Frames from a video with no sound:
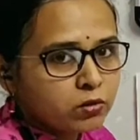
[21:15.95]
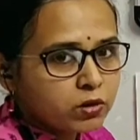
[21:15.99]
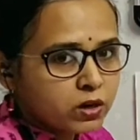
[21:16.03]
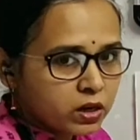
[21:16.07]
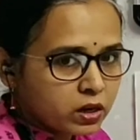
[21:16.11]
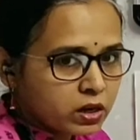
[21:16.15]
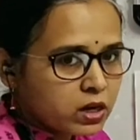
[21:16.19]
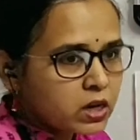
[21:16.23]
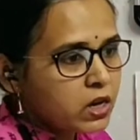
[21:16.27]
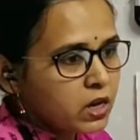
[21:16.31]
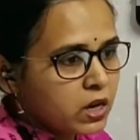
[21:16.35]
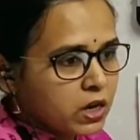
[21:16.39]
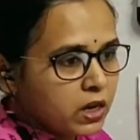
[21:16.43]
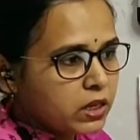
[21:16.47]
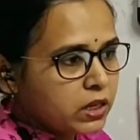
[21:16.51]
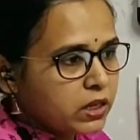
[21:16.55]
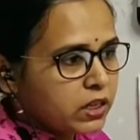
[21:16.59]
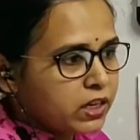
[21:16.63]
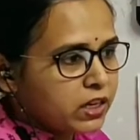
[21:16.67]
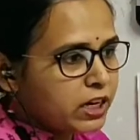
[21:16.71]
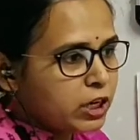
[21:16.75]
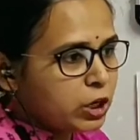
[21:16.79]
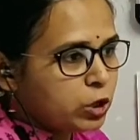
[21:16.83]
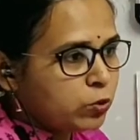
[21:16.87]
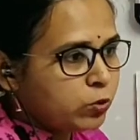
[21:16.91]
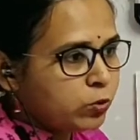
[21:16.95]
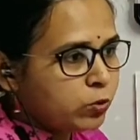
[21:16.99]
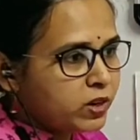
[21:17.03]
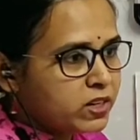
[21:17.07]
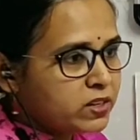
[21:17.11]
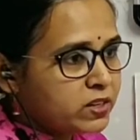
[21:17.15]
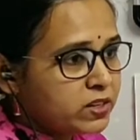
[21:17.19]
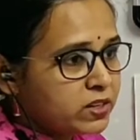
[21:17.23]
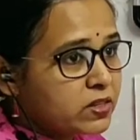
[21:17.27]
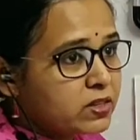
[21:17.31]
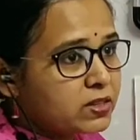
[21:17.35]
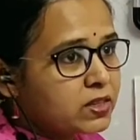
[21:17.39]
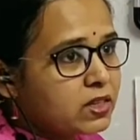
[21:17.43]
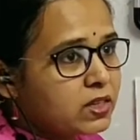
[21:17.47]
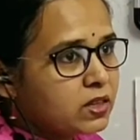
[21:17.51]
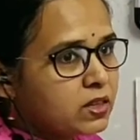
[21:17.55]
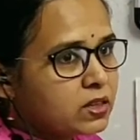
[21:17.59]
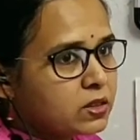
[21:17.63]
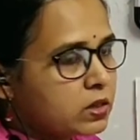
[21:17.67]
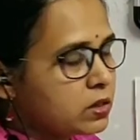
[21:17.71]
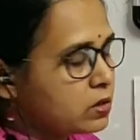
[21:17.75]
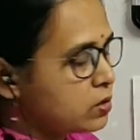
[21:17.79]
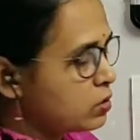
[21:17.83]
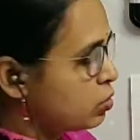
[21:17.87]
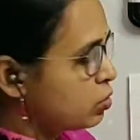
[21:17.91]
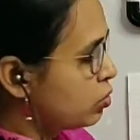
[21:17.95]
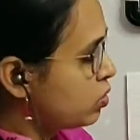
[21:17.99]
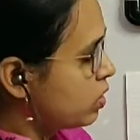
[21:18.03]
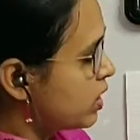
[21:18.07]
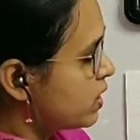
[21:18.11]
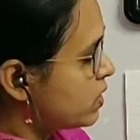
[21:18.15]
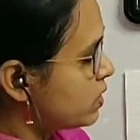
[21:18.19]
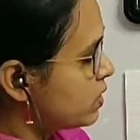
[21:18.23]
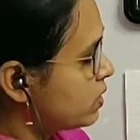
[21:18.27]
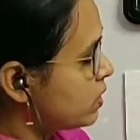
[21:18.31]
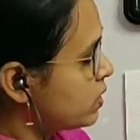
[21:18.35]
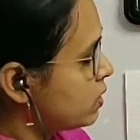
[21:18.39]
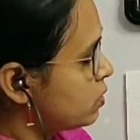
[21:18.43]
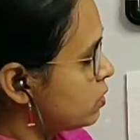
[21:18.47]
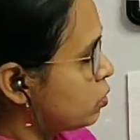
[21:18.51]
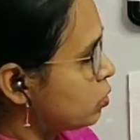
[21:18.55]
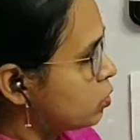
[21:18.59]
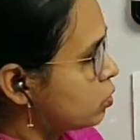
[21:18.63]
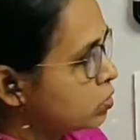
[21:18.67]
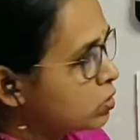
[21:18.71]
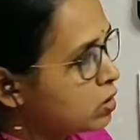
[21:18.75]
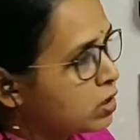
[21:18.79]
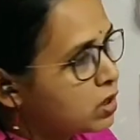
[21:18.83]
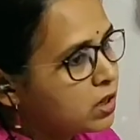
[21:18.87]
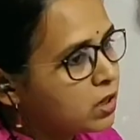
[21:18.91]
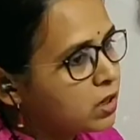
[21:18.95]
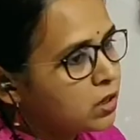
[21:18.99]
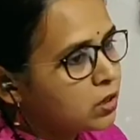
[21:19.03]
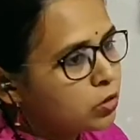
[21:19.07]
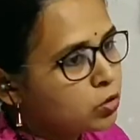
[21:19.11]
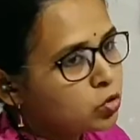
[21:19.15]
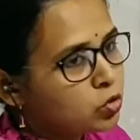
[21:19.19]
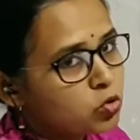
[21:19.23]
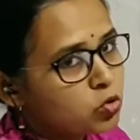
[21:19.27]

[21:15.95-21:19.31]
See, this is rootlessness not only include moving away from your